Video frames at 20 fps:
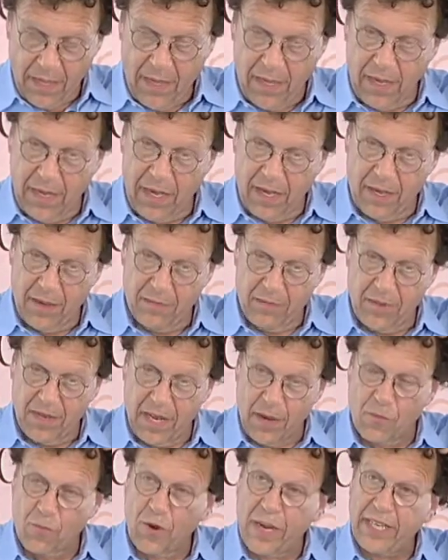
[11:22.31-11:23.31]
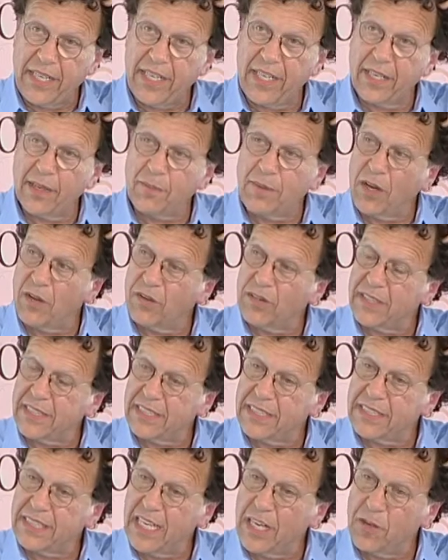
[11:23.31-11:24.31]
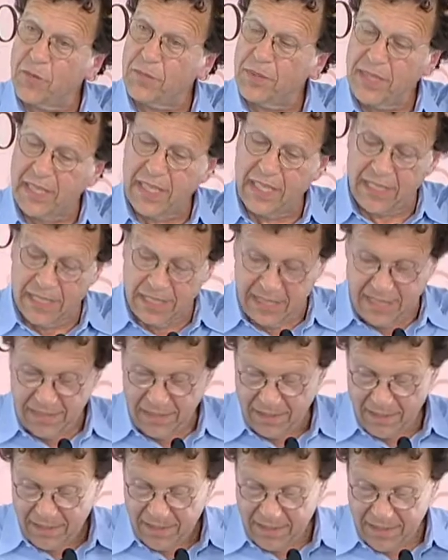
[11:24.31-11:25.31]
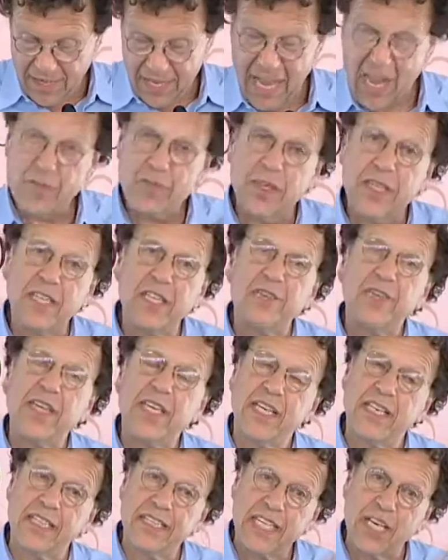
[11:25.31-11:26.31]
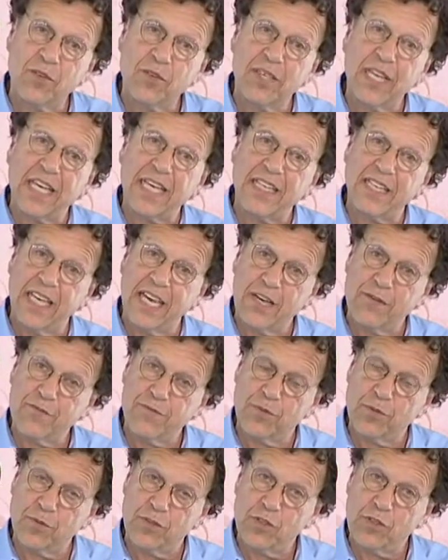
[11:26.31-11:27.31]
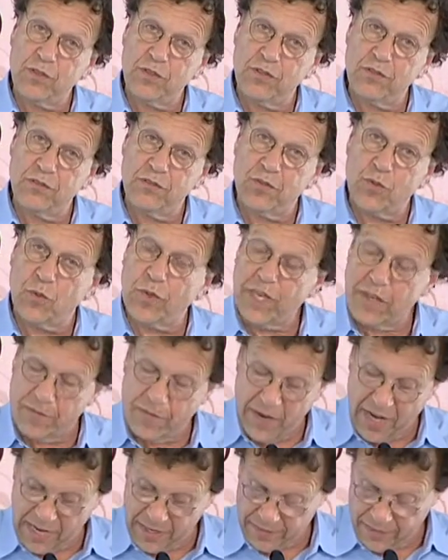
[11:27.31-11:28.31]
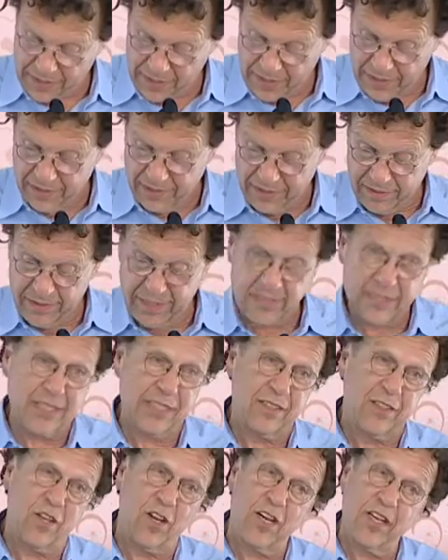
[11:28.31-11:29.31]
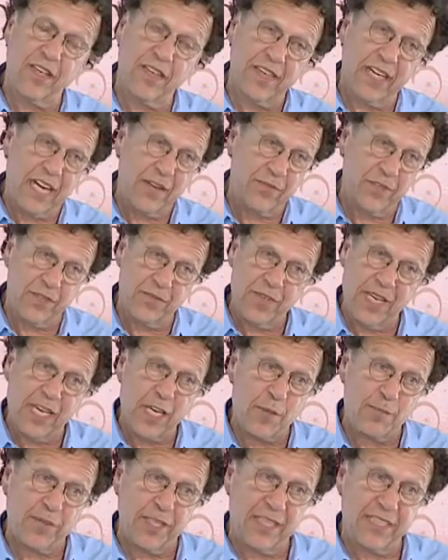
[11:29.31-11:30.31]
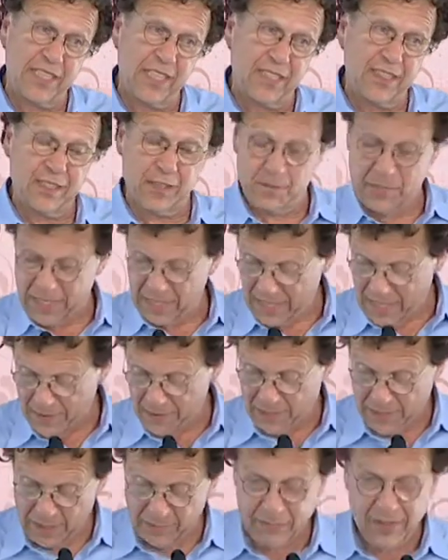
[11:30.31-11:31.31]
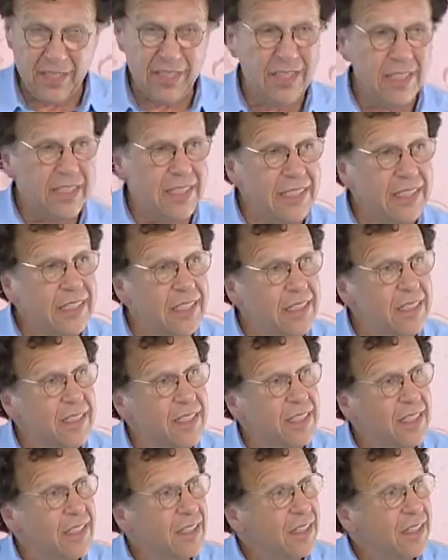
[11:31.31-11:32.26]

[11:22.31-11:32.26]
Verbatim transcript: um, am writing about this town because I've been living in a town like that for 25 years. It's longer than I've lived any place else in my life, and I'm still